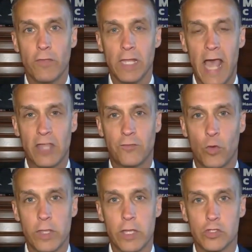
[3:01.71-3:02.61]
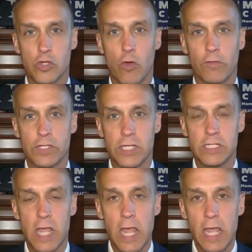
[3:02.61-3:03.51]
over the last 4 years
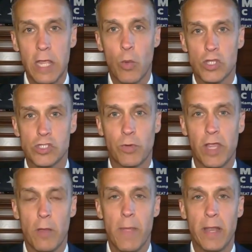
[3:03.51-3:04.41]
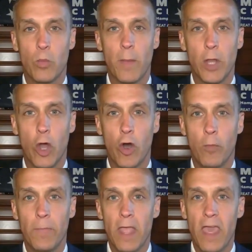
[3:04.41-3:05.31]
overseas. He wants to bring our men and women
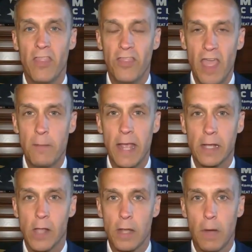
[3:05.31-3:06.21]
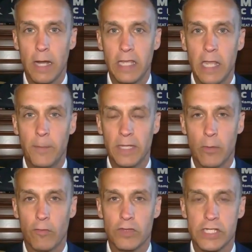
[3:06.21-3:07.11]
home, and they make a lot of money keeping
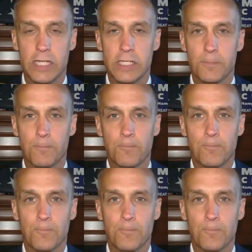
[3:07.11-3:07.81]
them overseas.